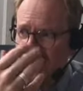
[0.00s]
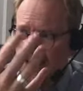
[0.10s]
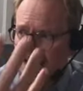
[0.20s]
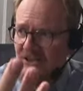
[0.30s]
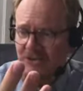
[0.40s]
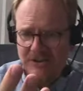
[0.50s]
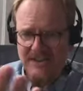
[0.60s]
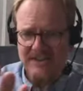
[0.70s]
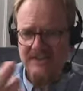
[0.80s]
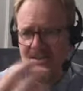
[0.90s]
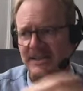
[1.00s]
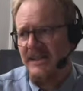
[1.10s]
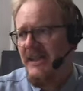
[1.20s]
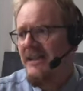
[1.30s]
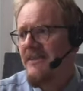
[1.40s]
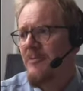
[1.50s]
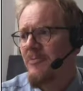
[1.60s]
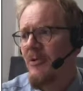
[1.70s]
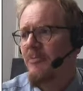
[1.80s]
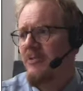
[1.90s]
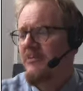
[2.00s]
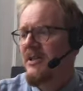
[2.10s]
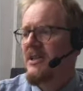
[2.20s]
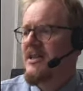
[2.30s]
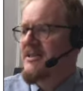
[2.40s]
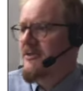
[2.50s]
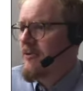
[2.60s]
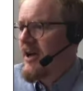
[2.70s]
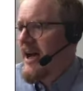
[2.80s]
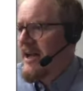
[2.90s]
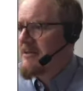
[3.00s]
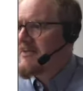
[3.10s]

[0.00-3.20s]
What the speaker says: interest in the problem. So I am